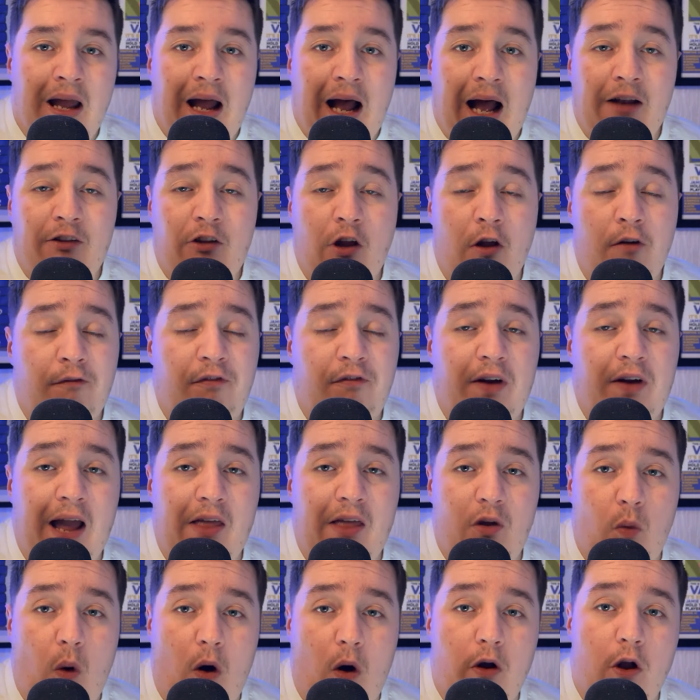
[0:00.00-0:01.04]
And don't forget,
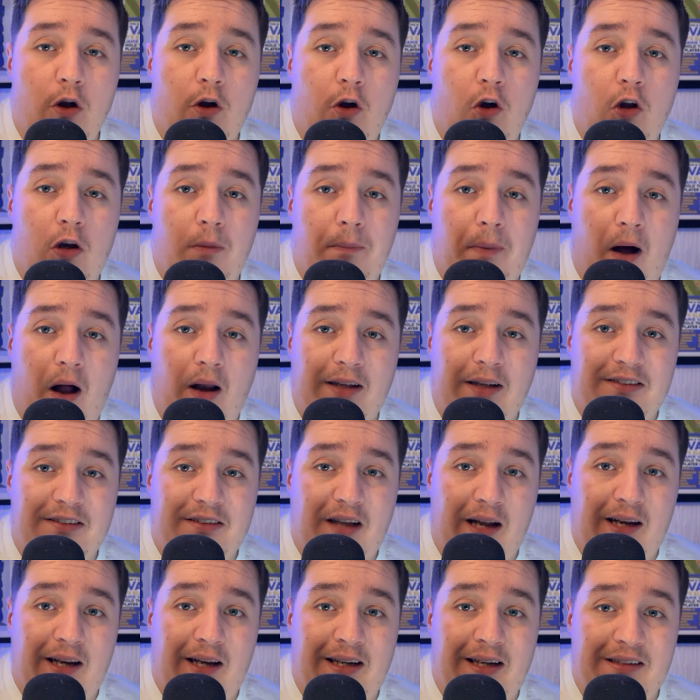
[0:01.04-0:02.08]
the Woyo Coulibaly
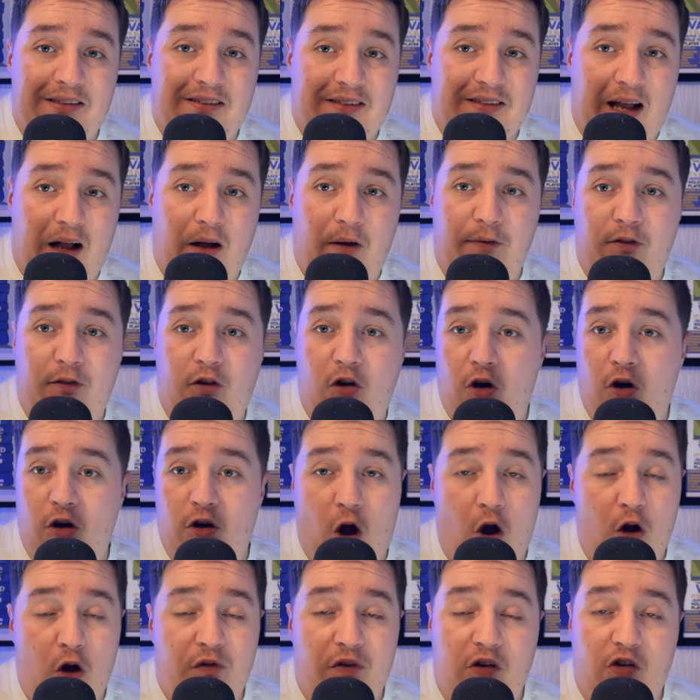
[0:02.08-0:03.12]
signing itself took
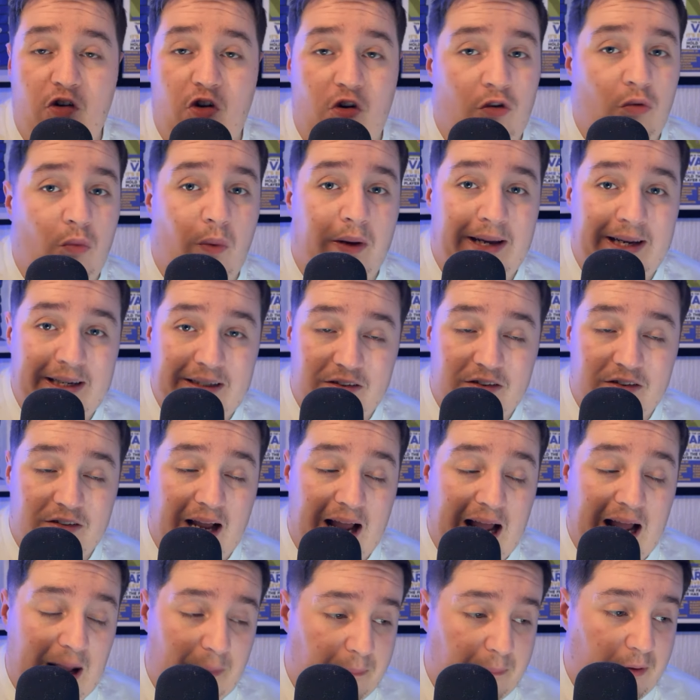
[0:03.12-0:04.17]
over 2 weeks to
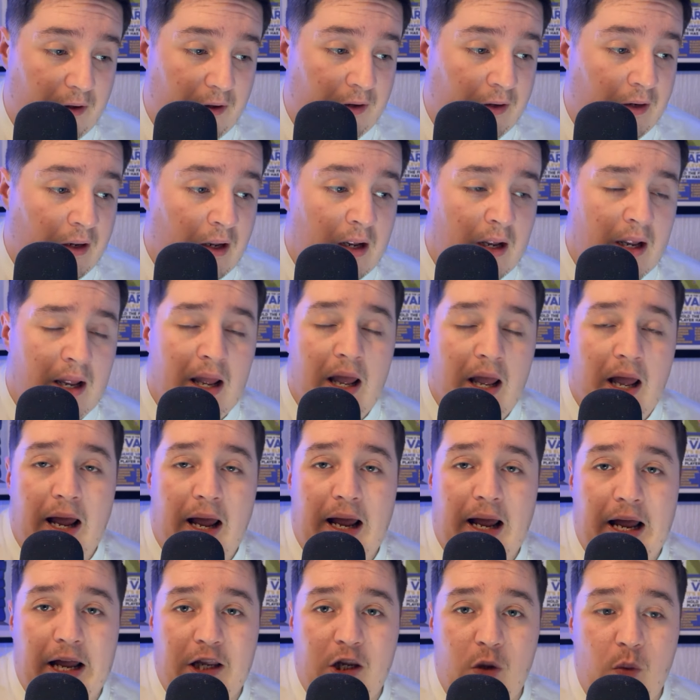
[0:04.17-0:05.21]
happen.
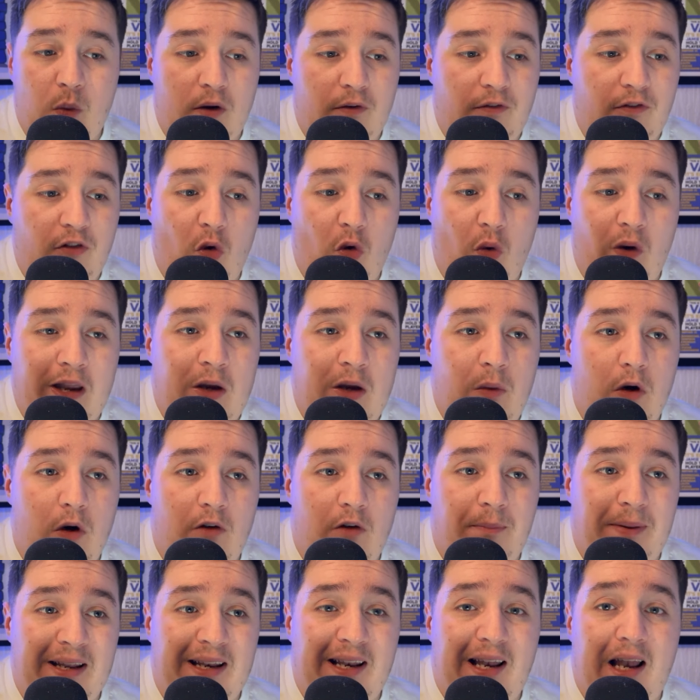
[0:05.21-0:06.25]
You would have thought he would
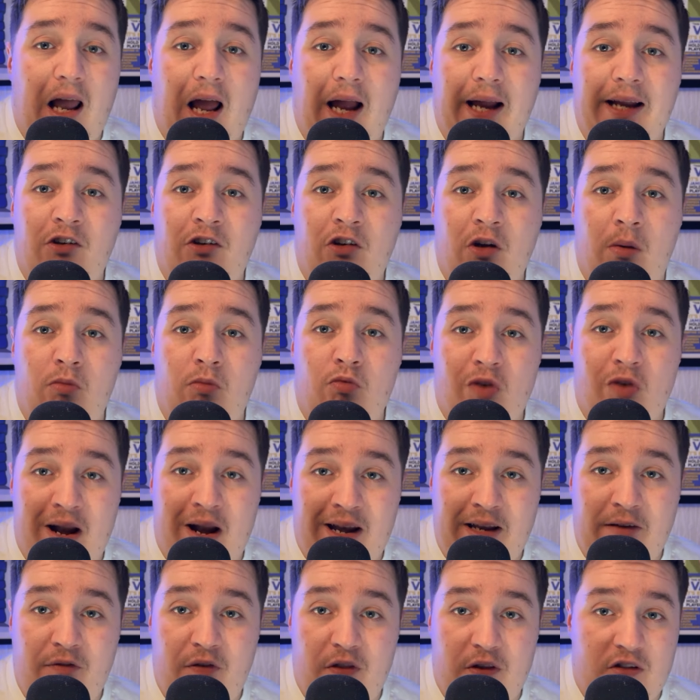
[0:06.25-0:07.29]
have been lined up
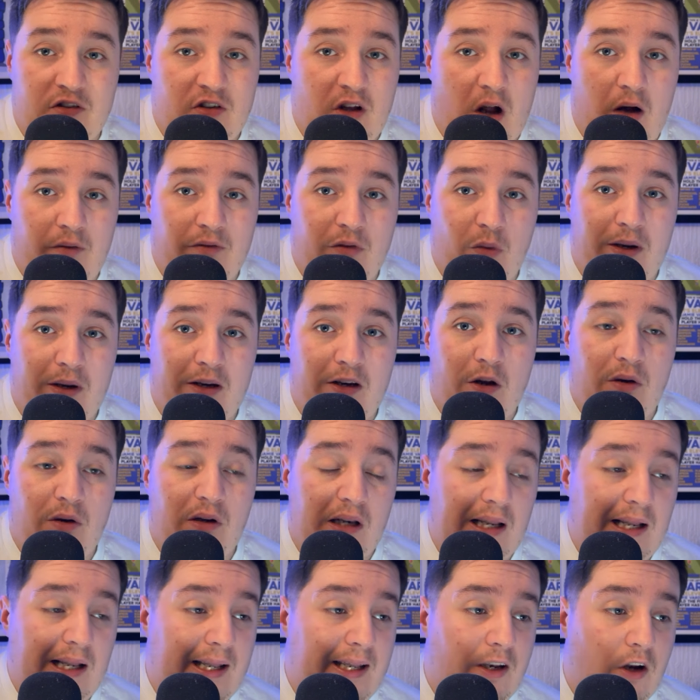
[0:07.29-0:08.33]
ready for the start of the window.
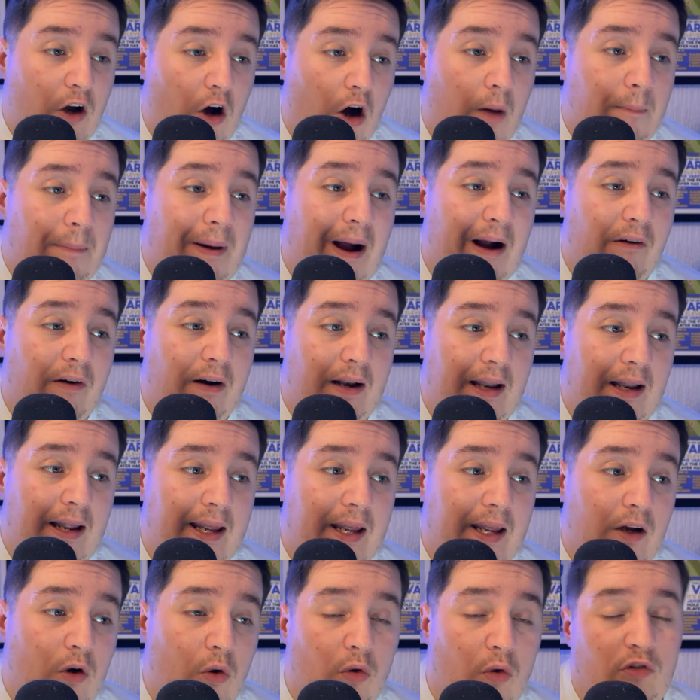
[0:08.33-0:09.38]
Clearly not.
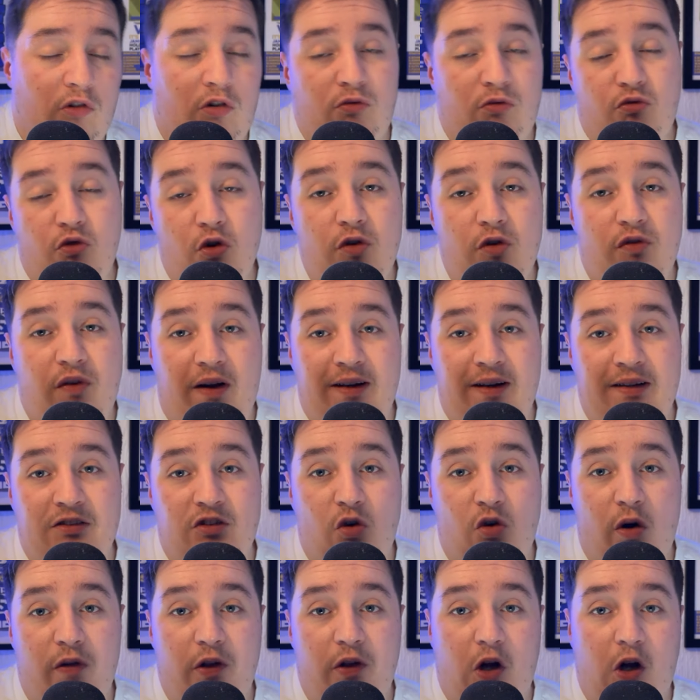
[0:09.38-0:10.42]
Apparently, according to Ruud van
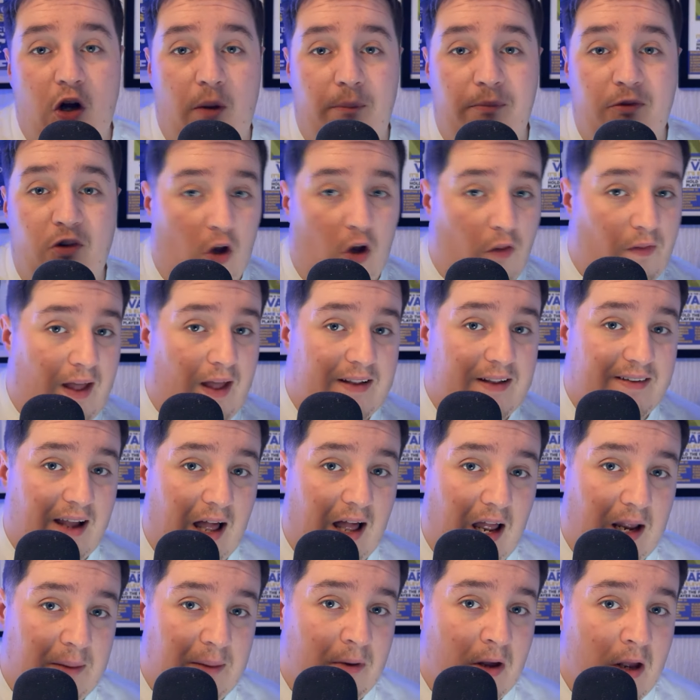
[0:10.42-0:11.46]
Nistelrooy, the club took their
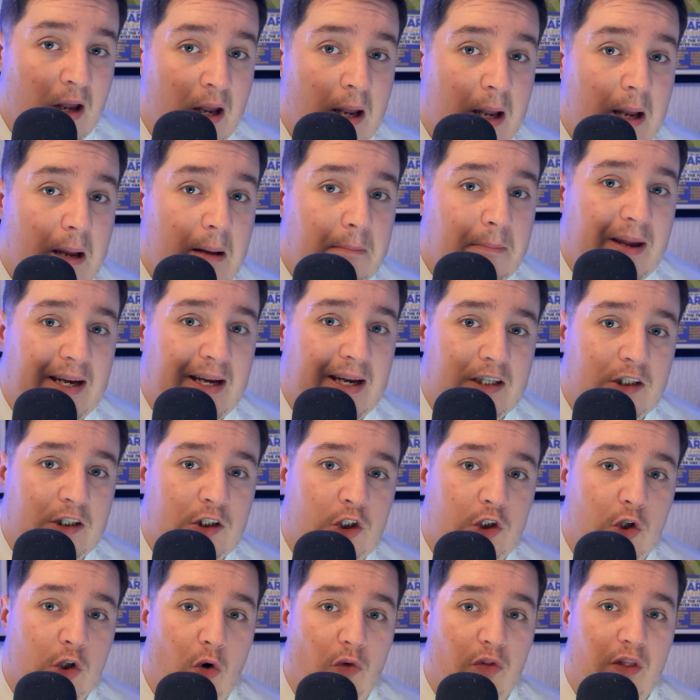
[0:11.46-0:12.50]
time, making
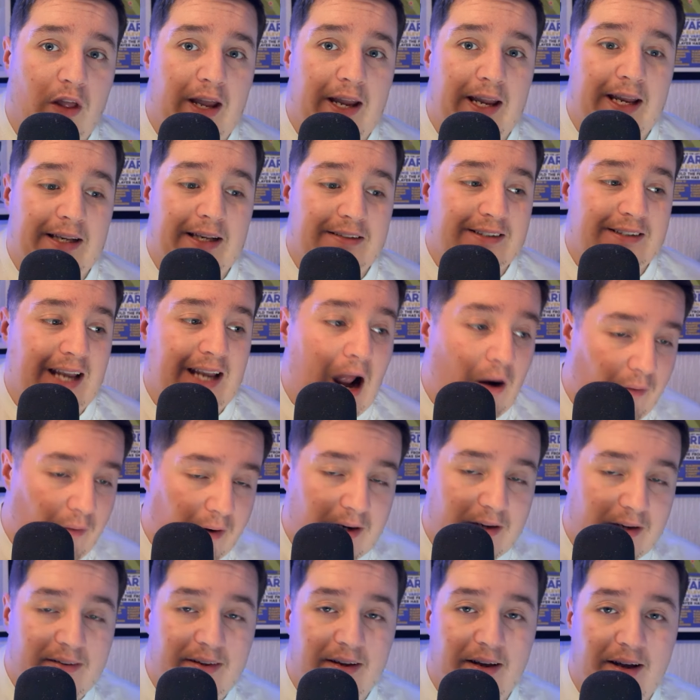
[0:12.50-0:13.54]
sure that his
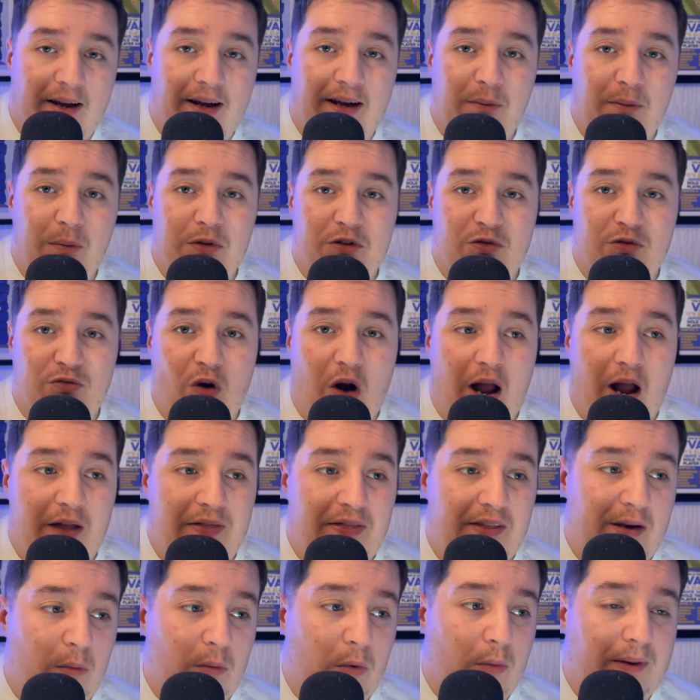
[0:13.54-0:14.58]
character was right,
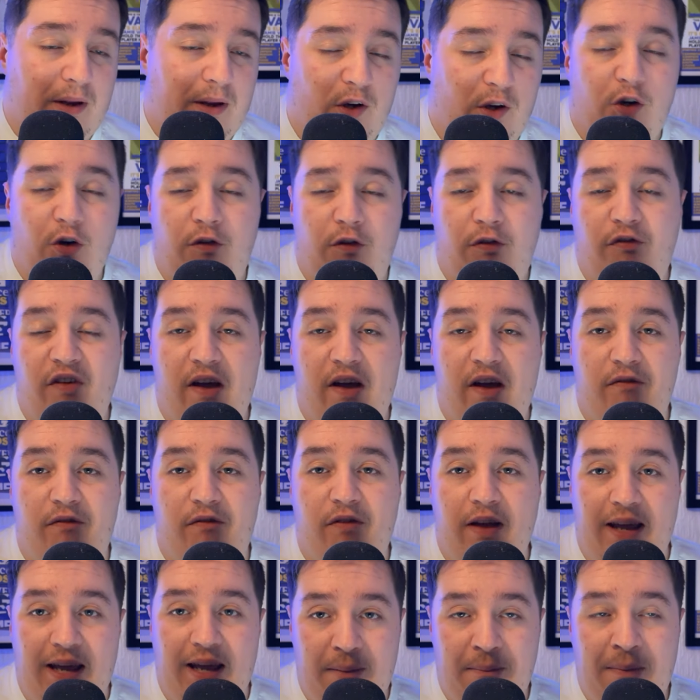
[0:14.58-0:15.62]
that it would be a good fit
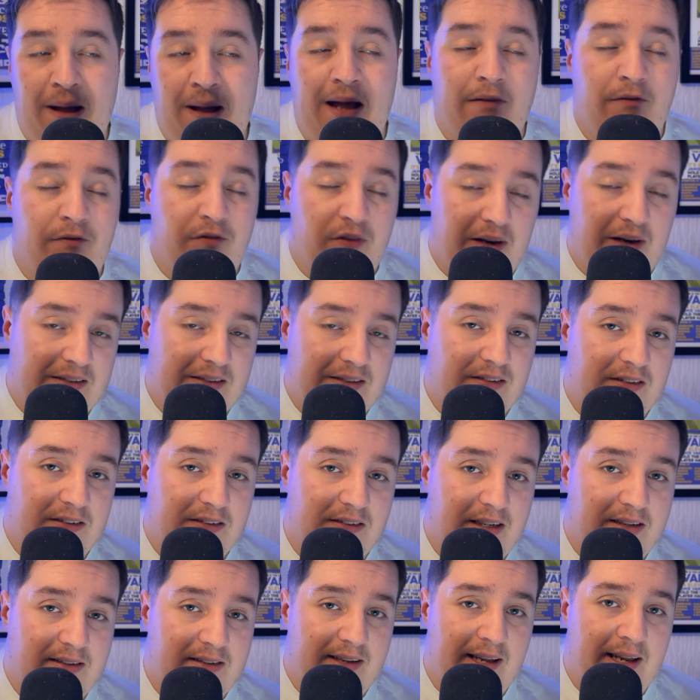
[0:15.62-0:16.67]
for him and for Leicester
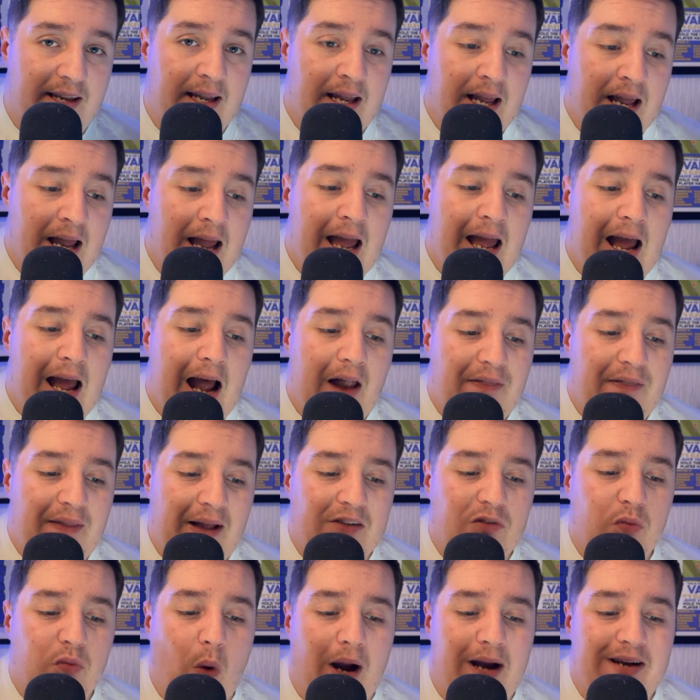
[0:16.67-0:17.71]
City. And
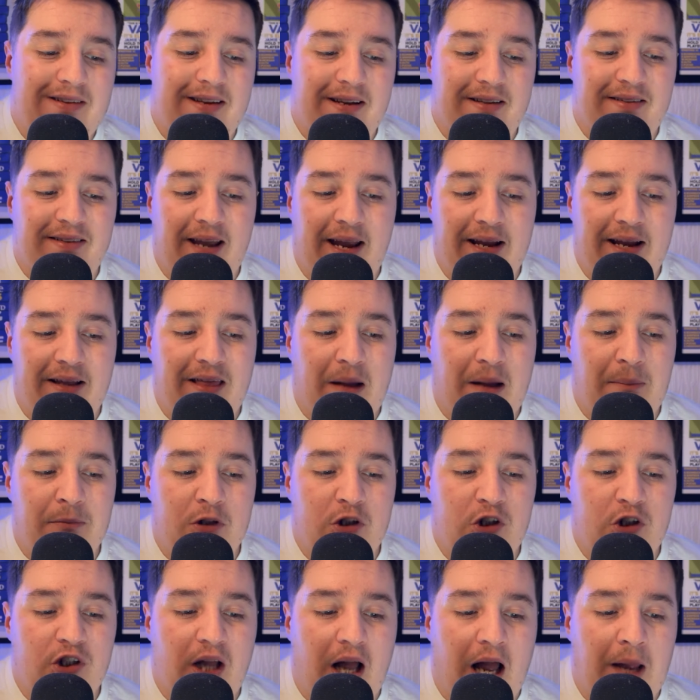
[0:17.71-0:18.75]
that's why it did take that
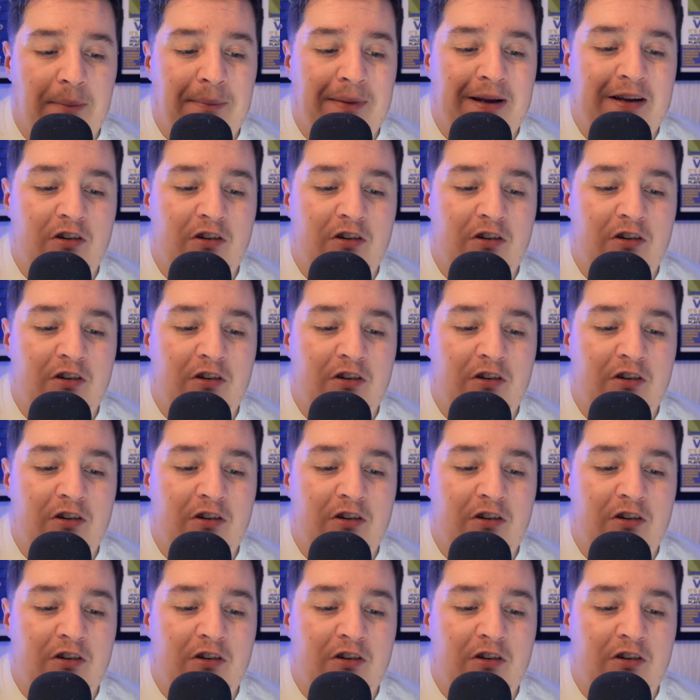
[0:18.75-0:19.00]
much time.